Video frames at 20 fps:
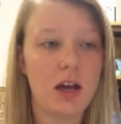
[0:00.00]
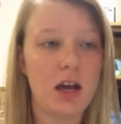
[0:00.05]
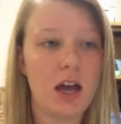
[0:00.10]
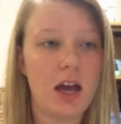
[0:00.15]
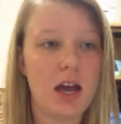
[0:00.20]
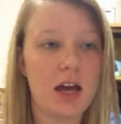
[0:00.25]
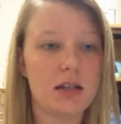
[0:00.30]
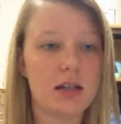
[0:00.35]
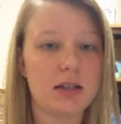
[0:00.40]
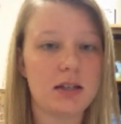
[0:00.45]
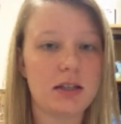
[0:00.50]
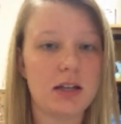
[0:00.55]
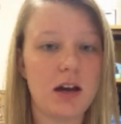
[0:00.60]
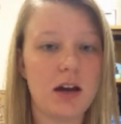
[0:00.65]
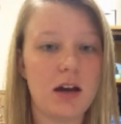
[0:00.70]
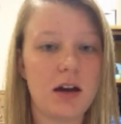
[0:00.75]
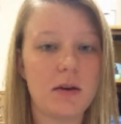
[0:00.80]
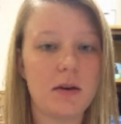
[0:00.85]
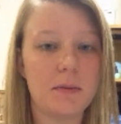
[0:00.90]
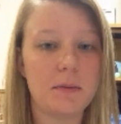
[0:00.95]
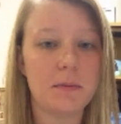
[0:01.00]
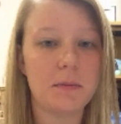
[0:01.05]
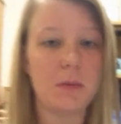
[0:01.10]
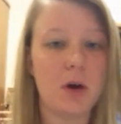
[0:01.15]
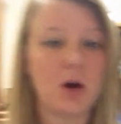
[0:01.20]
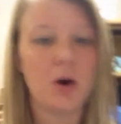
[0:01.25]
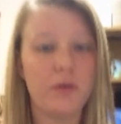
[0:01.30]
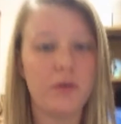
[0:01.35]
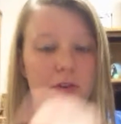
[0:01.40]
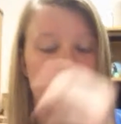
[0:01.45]
And um,
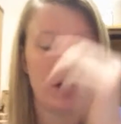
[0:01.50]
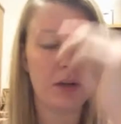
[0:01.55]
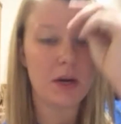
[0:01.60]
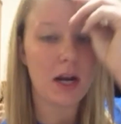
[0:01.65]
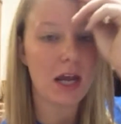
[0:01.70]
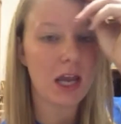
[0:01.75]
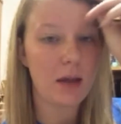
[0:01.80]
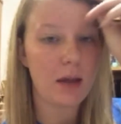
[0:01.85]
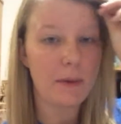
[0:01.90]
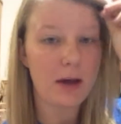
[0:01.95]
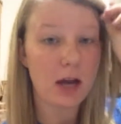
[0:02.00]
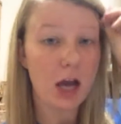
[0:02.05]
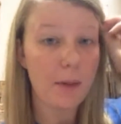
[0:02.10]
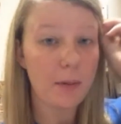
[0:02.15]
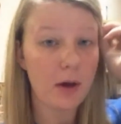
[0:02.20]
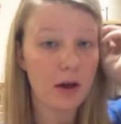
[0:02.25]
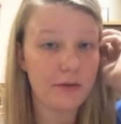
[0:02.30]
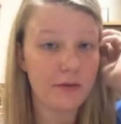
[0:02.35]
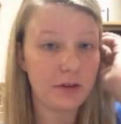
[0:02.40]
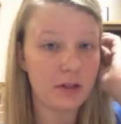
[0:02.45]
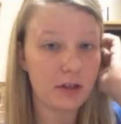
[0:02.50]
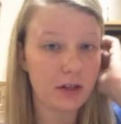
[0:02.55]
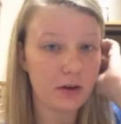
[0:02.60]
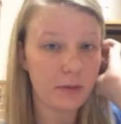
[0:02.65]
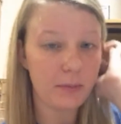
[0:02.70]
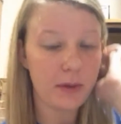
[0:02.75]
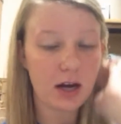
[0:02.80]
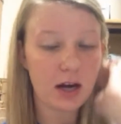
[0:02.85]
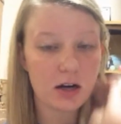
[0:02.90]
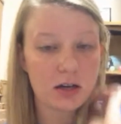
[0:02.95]
hopefully, when I get back up, I'll feel a
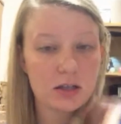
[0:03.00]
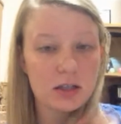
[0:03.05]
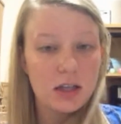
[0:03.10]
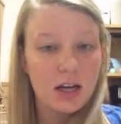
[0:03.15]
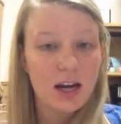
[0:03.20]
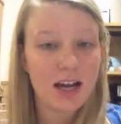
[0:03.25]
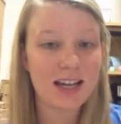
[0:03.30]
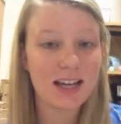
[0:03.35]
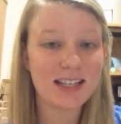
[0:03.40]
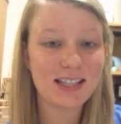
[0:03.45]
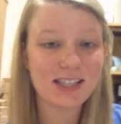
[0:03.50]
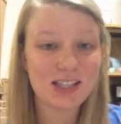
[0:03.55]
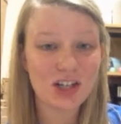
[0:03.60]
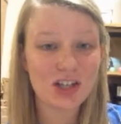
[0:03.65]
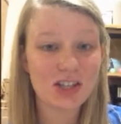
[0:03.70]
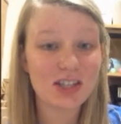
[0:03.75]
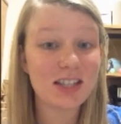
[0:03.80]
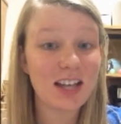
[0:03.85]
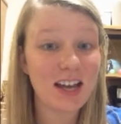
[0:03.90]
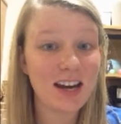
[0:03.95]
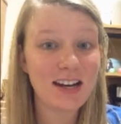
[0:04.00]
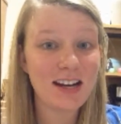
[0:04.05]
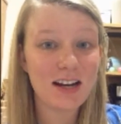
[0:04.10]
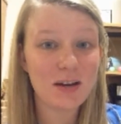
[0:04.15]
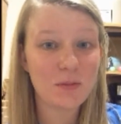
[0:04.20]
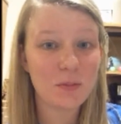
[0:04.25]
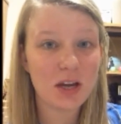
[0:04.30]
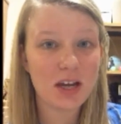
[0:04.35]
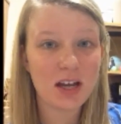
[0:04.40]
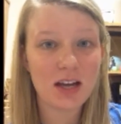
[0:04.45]
little better so that I can start
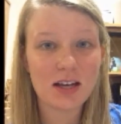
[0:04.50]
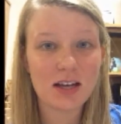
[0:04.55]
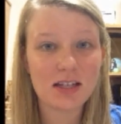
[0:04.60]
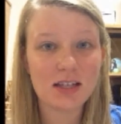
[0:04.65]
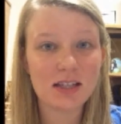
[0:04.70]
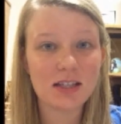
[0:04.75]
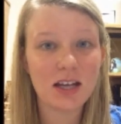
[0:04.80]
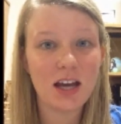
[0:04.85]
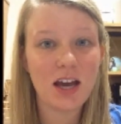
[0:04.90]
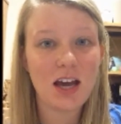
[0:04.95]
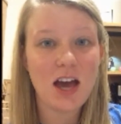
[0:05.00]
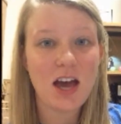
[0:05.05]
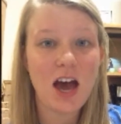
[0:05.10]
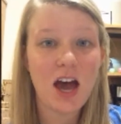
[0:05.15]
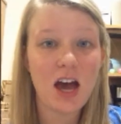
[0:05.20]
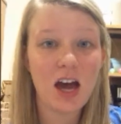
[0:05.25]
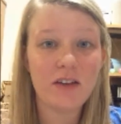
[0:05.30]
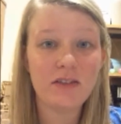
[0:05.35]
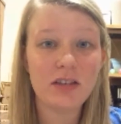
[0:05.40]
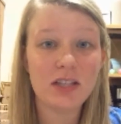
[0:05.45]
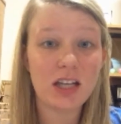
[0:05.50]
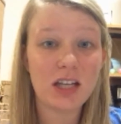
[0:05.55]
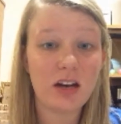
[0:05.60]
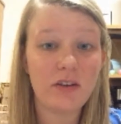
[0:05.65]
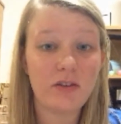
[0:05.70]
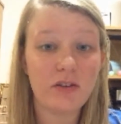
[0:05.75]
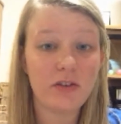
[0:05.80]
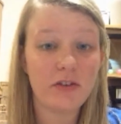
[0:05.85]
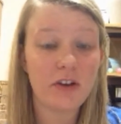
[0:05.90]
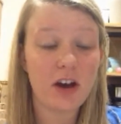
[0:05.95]
studying because I have to study
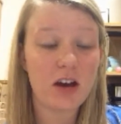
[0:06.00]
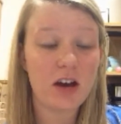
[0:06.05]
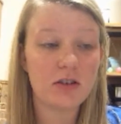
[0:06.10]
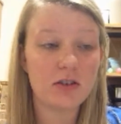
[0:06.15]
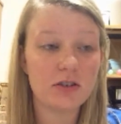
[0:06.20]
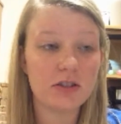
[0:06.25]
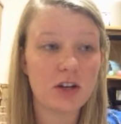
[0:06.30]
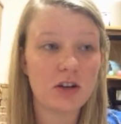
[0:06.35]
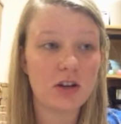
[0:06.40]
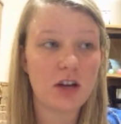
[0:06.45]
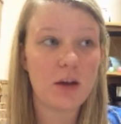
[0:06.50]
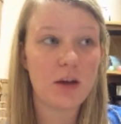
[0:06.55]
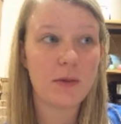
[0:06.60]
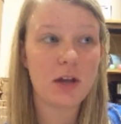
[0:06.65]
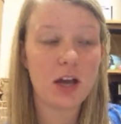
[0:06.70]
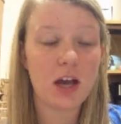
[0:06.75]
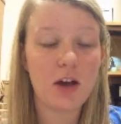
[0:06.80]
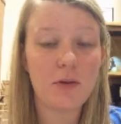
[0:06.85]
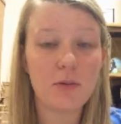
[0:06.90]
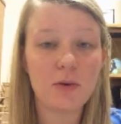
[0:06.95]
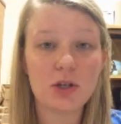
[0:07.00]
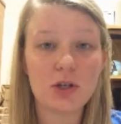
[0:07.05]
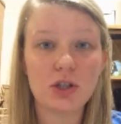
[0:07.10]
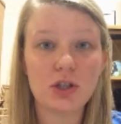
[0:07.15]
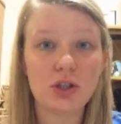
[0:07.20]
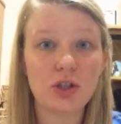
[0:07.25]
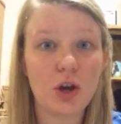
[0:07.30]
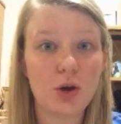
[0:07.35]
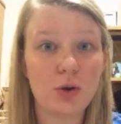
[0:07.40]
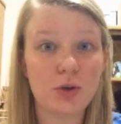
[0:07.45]
for finals that are coming up
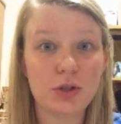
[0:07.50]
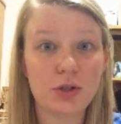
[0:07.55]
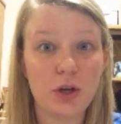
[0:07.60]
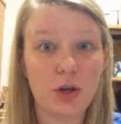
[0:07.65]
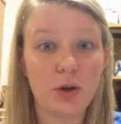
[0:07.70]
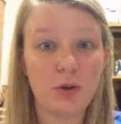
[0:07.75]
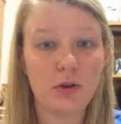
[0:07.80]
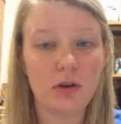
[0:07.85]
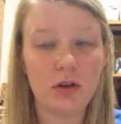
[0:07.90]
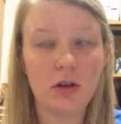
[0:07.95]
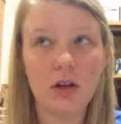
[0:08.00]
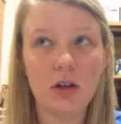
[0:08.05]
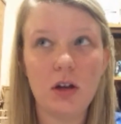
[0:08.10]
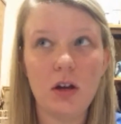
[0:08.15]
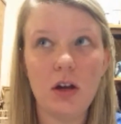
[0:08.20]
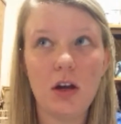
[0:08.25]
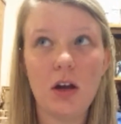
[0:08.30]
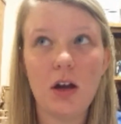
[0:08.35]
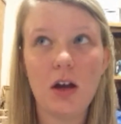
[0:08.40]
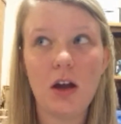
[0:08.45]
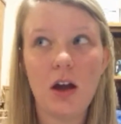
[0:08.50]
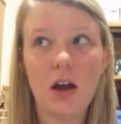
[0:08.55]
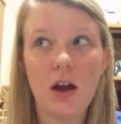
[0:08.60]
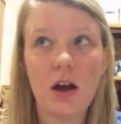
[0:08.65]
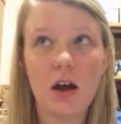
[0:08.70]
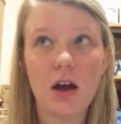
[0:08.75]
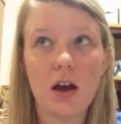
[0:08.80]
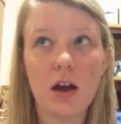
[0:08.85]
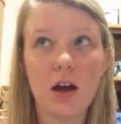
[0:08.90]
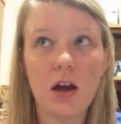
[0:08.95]
so soon.
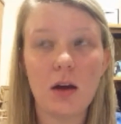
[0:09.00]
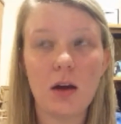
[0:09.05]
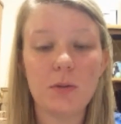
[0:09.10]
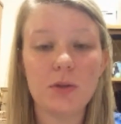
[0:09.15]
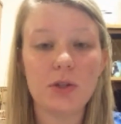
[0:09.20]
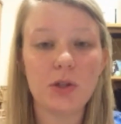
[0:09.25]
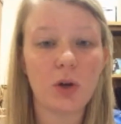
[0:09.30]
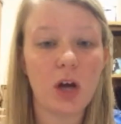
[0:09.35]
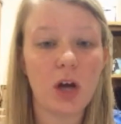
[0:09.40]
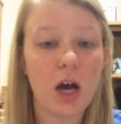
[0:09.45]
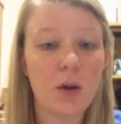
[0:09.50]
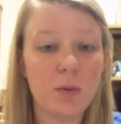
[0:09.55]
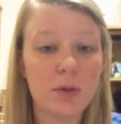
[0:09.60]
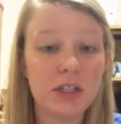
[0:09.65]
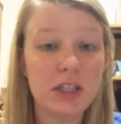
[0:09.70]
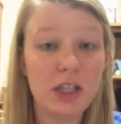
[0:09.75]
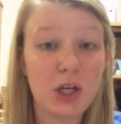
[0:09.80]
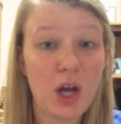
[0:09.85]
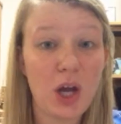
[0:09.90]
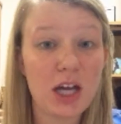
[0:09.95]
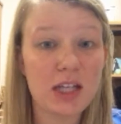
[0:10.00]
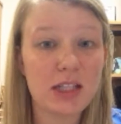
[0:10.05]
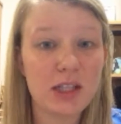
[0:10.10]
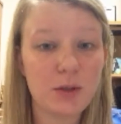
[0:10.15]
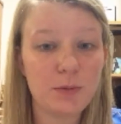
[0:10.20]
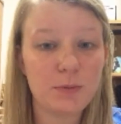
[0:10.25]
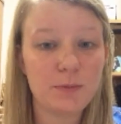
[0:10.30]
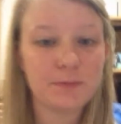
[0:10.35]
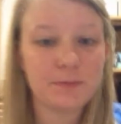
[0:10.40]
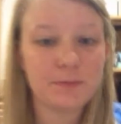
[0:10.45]
Um, so I will see you guys soon.